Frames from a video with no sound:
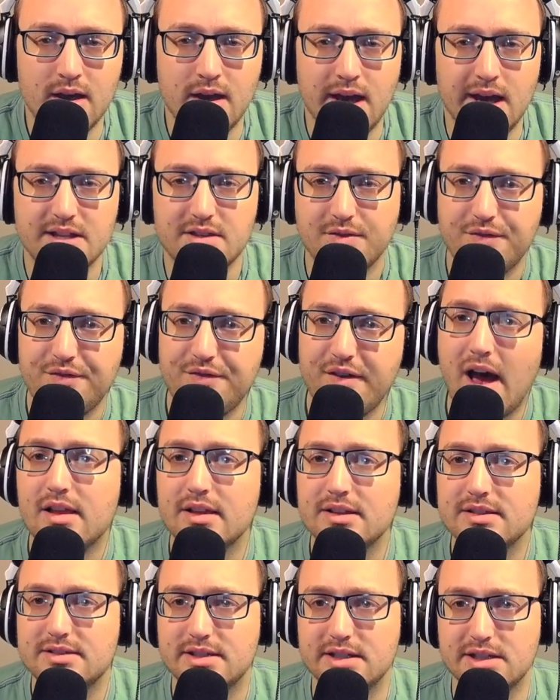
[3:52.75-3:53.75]
it's a
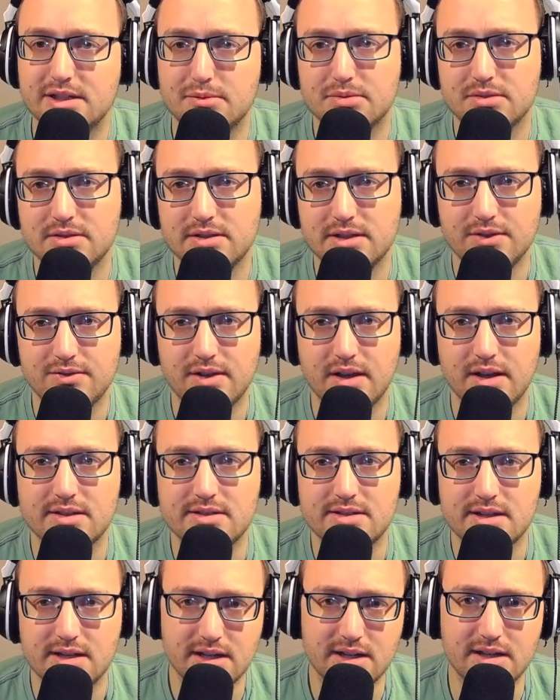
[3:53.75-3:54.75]
fallacy to believe that
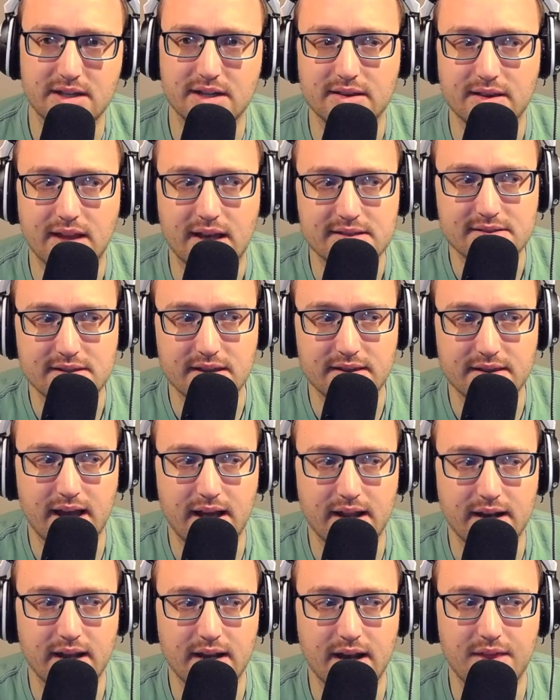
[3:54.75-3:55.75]
it's anything less than
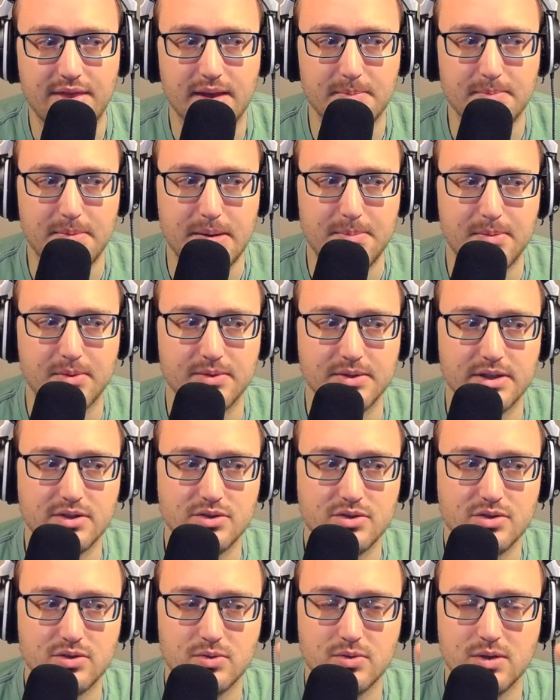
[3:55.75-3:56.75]
that, and I think people need
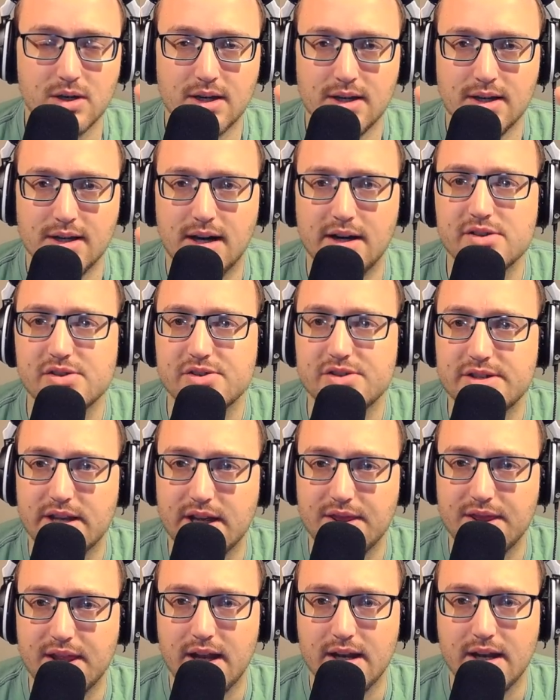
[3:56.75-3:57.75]
to
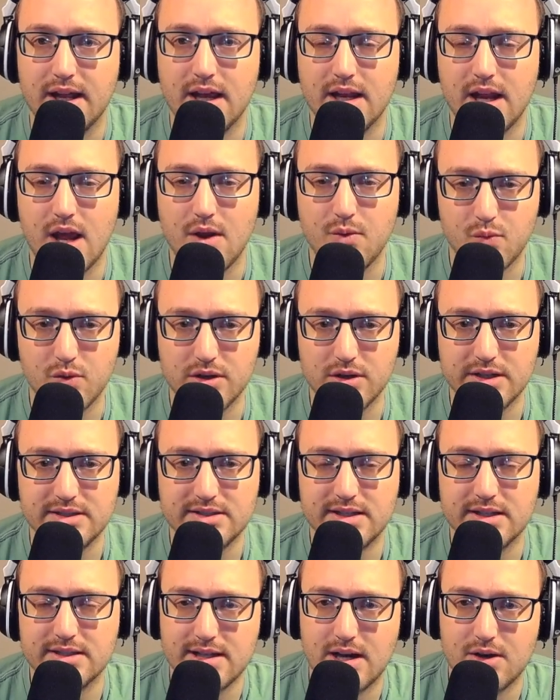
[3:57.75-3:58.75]
understand that and, and really
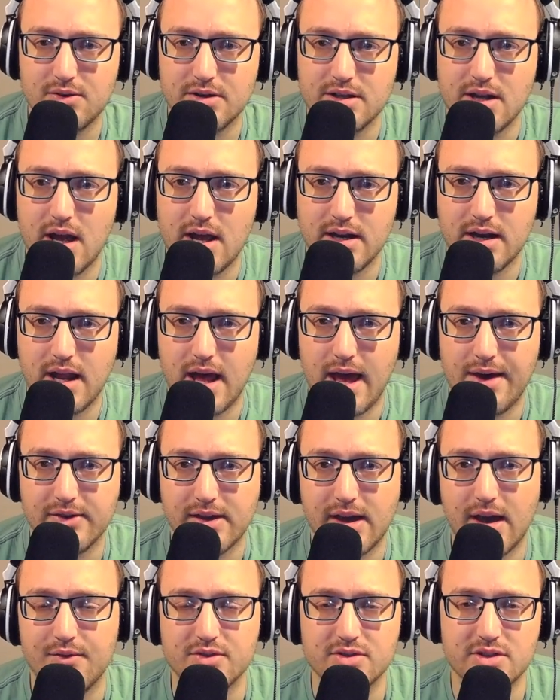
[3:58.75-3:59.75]
sit down and, and have
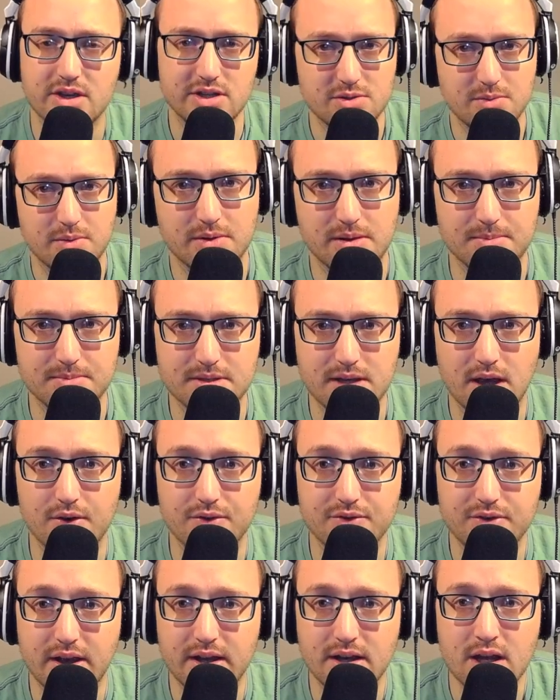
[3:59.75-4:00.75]
a conversation
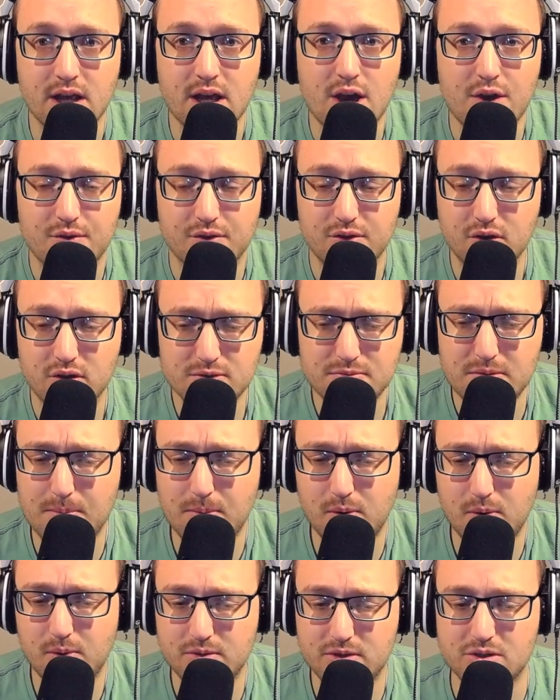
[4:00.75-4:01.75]
themselves. And for those
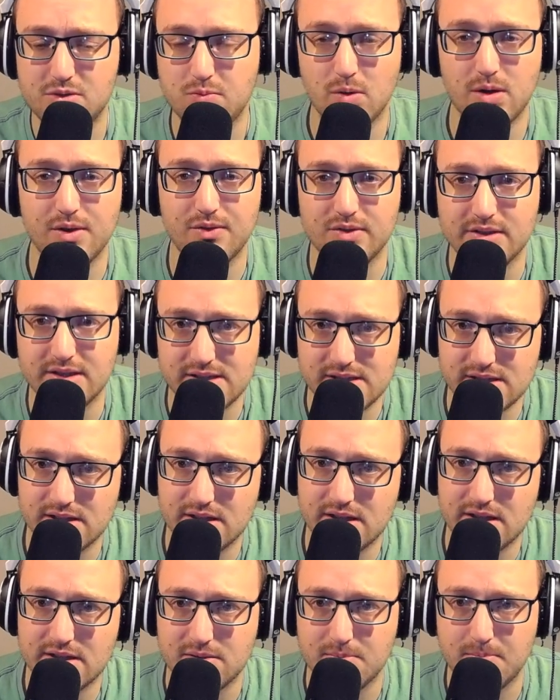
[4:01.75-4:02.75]
people who just won't even listen to
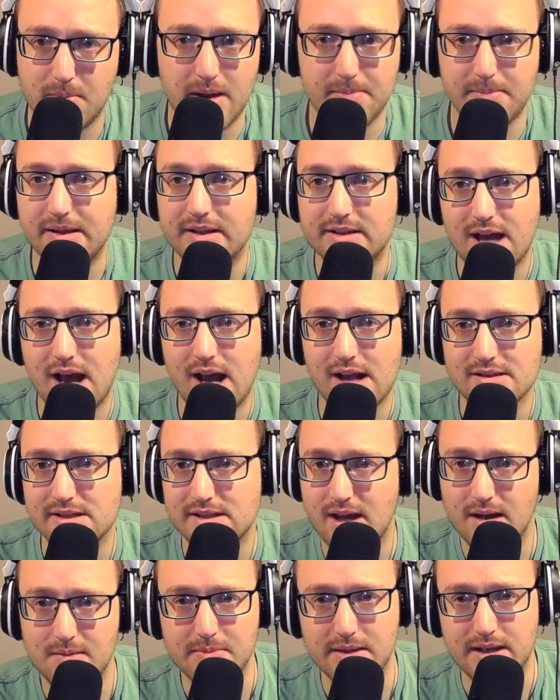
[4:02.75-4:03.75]
this and might be toxic
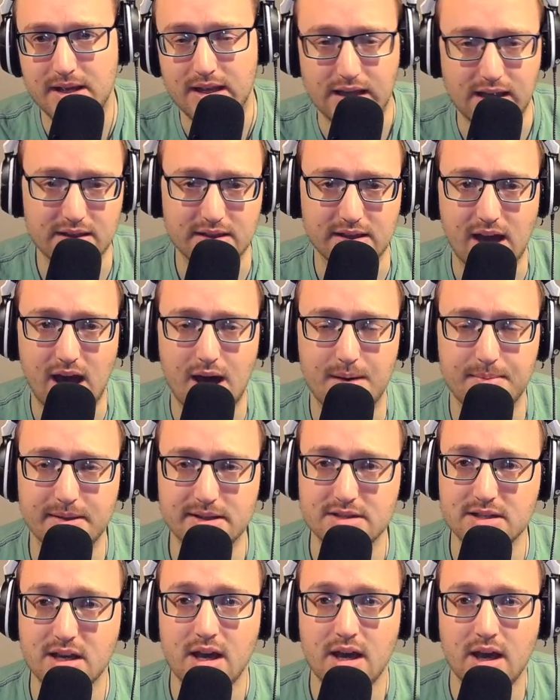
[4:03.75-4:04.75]
on me in the
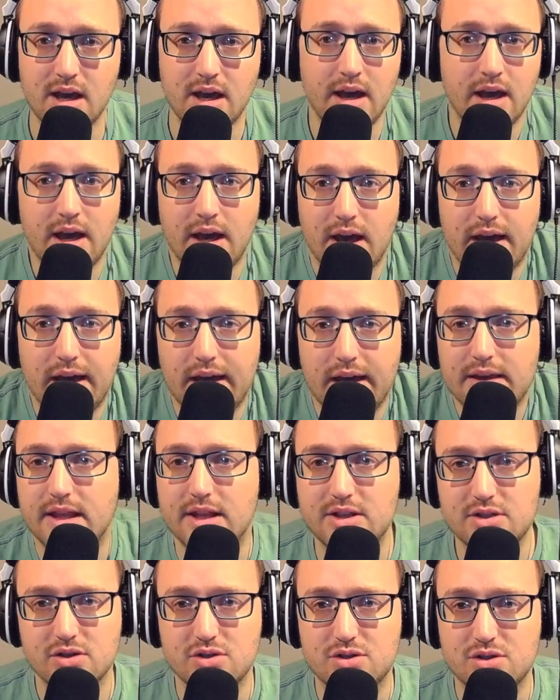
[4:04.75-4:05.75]
comments,
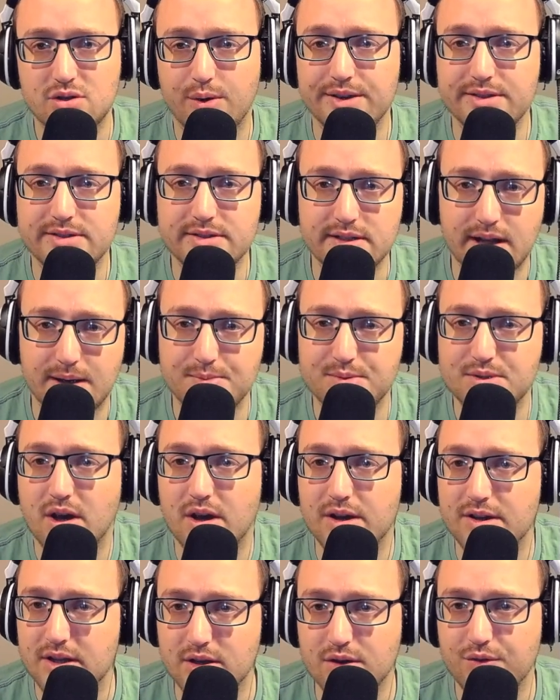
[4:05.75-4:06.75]
that's your choice, and I'm
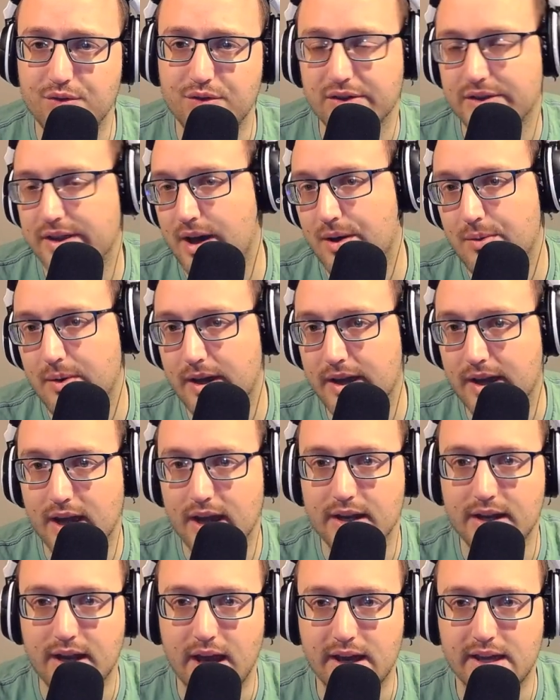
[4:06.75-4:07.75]
sorry that you feel that way,
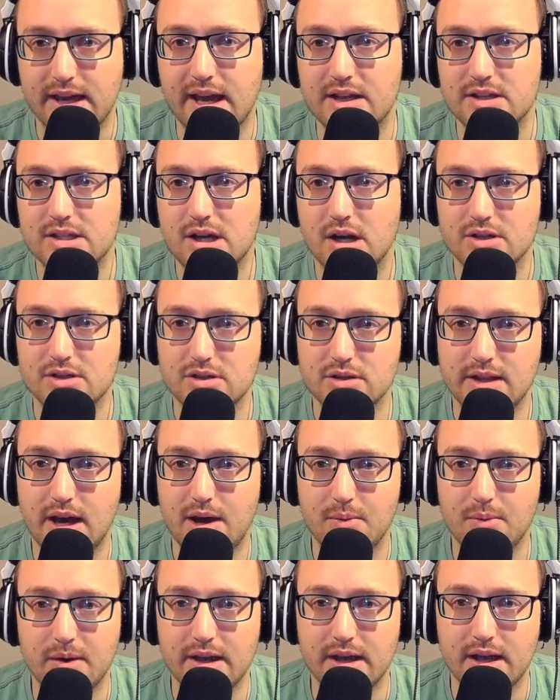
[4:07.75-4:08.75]
and I can't talk to you
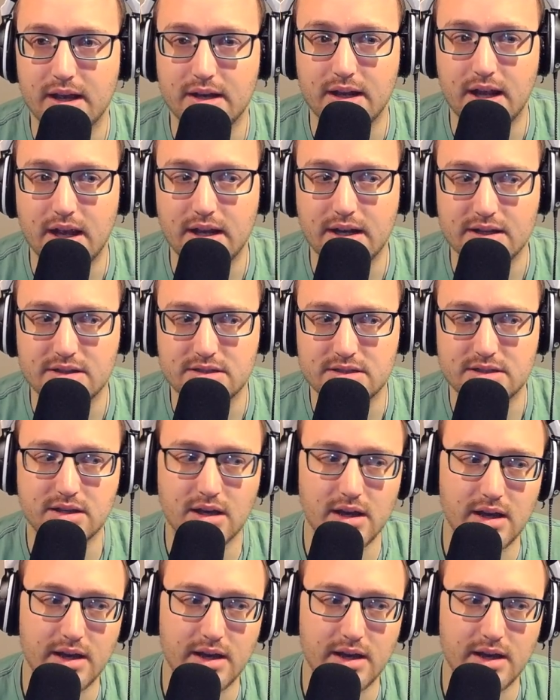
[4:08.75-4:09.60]
that way, and, and it's